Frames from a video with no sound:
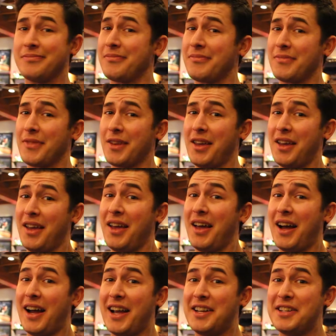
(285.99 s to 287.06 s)
works out really
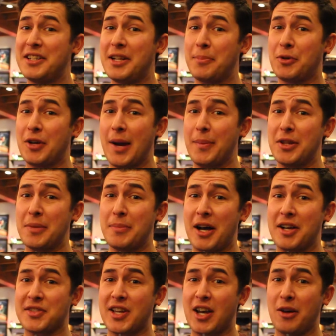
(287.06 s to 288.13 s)
well. I ended up grabbing the
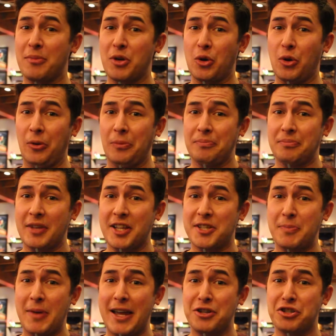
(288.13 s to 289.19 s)
Moscow mule. It's
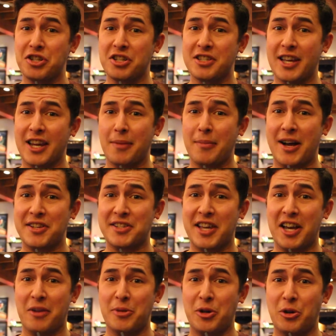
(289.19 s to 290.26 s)
made just like a
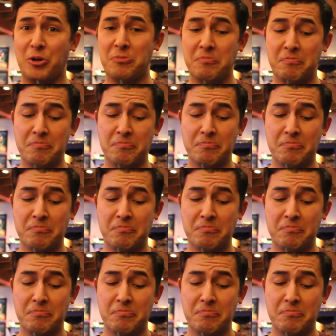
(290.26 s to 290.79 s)
Moscow mule. From